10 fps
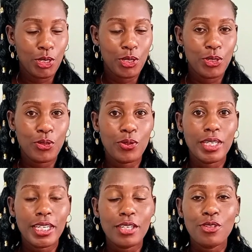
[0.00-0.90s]
You
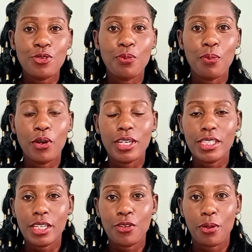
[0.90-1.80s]
need to
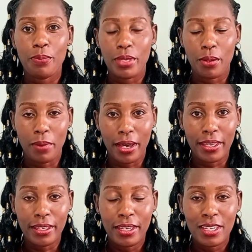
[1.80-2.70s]
monitor your BMI
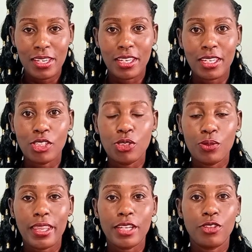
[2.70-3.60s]
and ensure
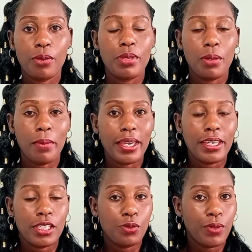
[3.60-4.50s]
that your BMI
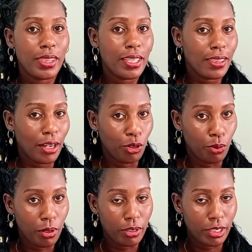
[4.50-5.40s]
is within the
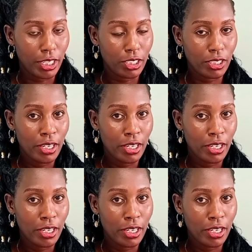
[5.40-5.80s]
normal range.